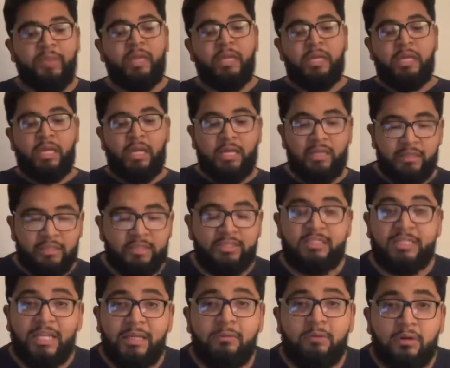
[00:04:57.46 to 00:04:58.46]
and the
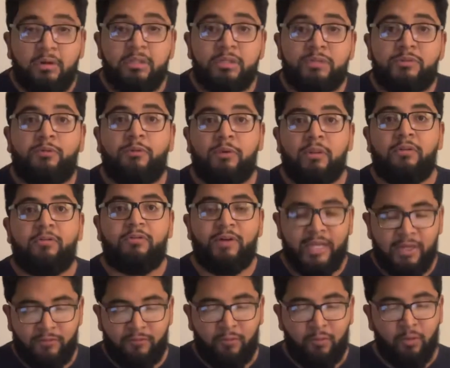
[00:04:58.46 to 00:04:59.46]
same goes for the
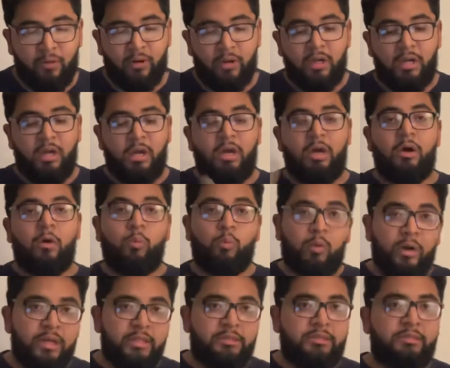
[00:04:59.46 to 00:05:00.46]
5/4.
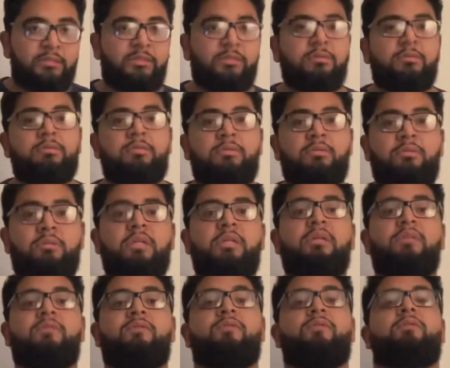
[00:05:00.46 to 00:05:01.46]
1 2 3
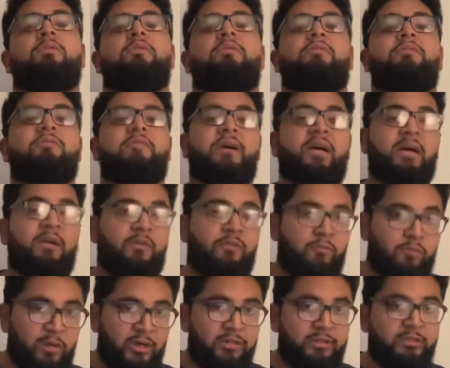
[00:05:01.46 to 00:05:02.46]
4 5.
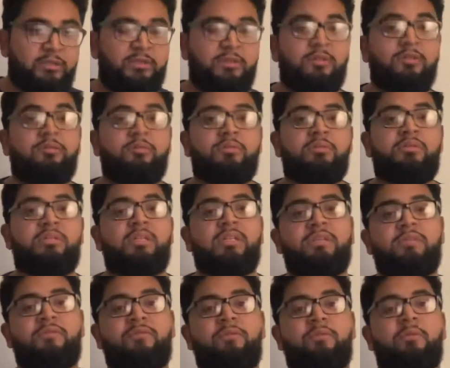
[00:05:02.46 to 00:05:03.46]
1, 2, 3,
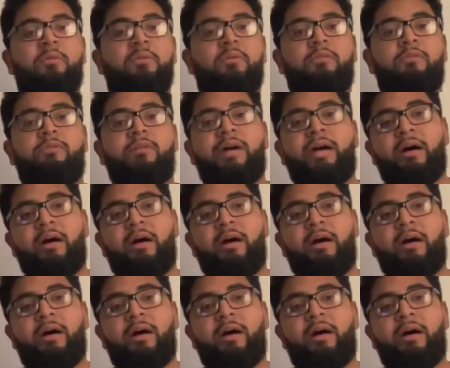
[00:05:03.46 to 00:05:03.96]
4, 5.